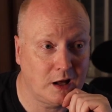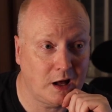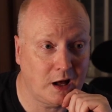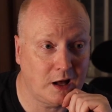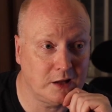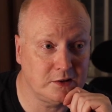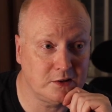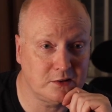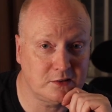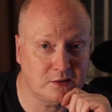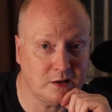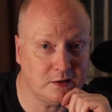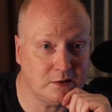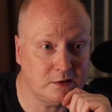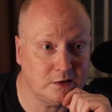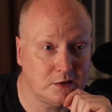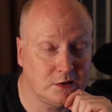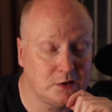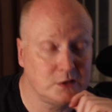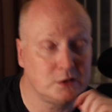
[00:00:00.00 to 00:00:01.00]
and they said,
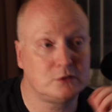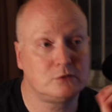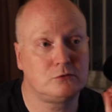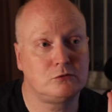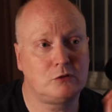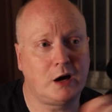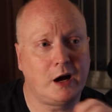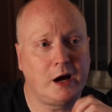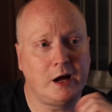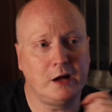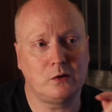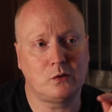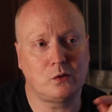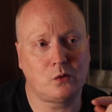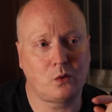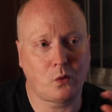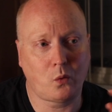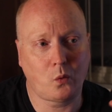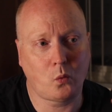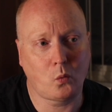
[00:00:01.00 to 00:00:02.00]
right,
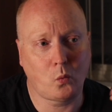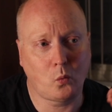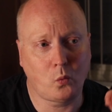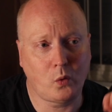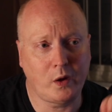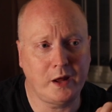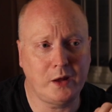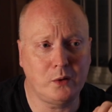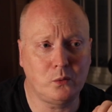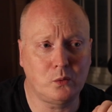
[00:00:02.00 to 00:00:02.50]
we